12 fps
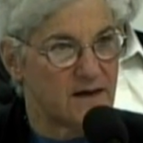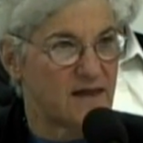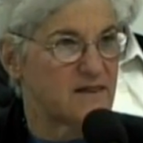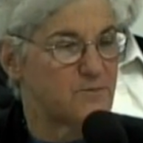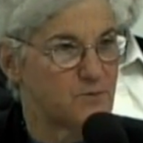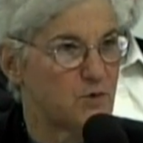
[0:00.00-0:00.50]

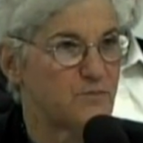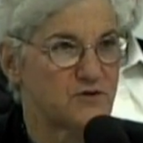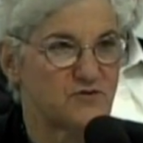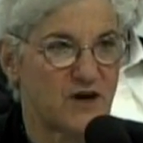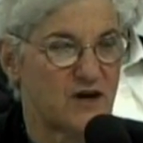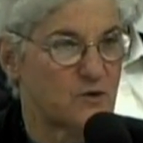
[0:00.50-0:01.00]
and the
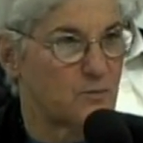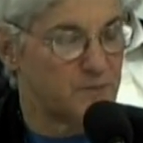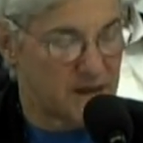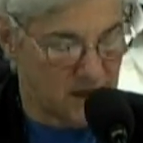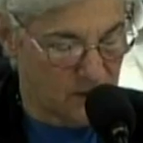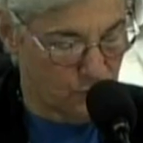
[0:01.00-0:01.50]
perpetrator
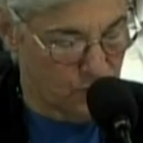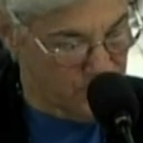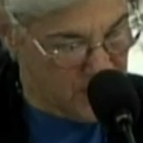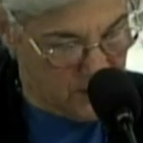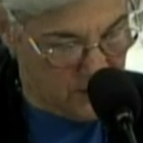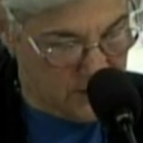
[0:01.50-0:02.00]
be
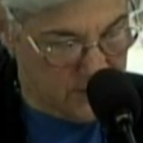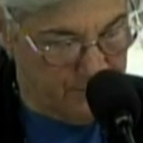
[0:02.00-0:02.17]
revealed.